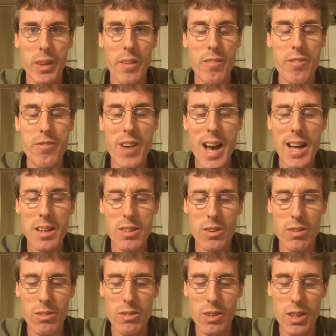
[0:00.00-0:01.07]
Fat
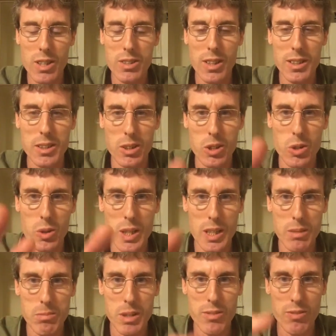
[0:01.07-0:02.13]
is like the
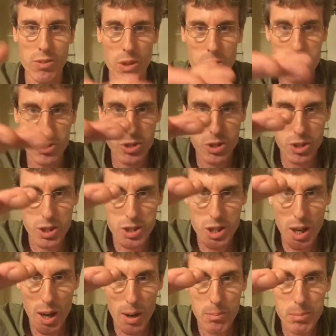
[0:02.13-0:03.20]
cream. It floats to the
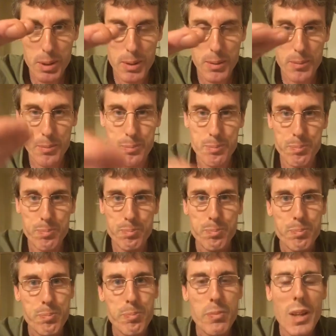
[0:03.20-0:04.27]
top.
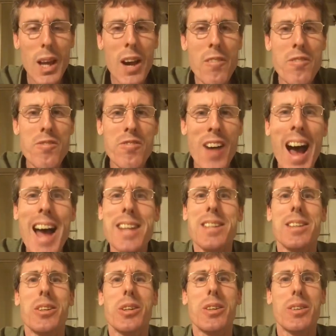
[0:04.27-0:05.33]
A
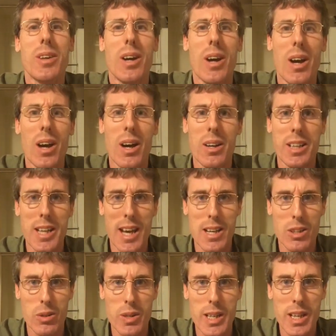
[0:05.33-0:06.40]
fat
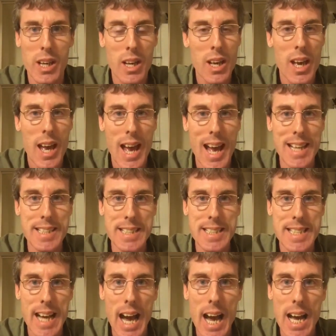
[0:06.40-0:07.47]
calorie has
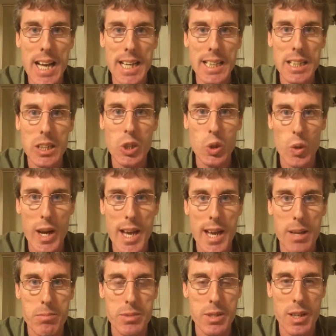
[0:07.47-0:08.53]
9
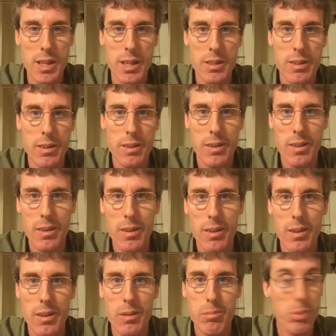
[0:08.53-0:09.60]
grams in it.
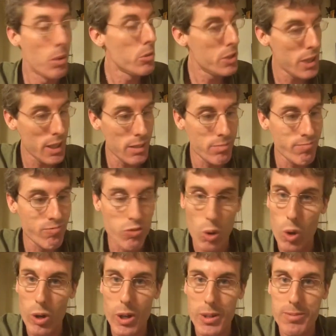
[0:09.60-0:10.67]
Protein,
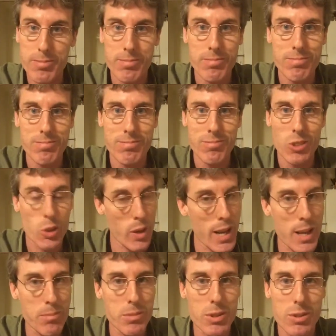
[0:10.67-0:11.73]
4
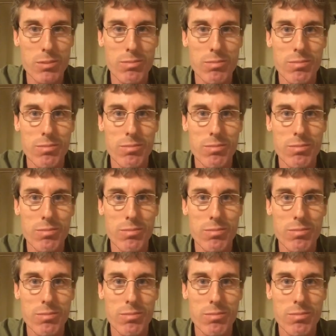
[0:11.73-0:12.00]
grams.